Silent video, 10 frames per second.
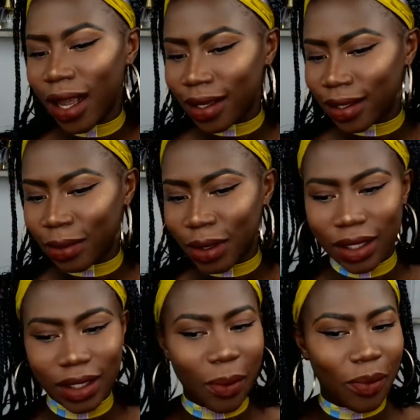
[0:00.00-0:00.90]
it has to be
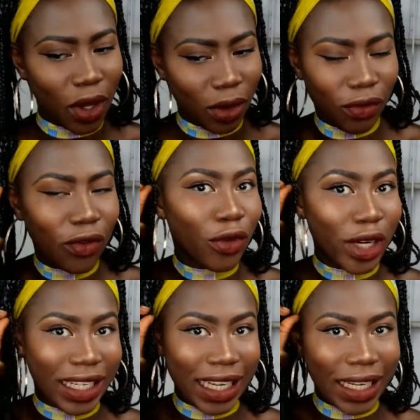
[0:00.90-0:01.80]
something
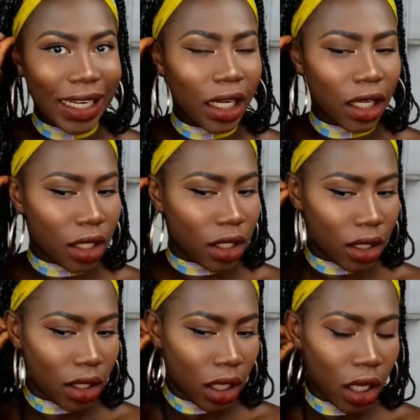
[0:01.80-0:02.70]

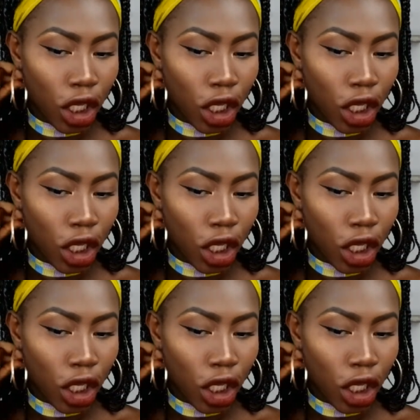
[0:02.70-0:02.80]
ridiculous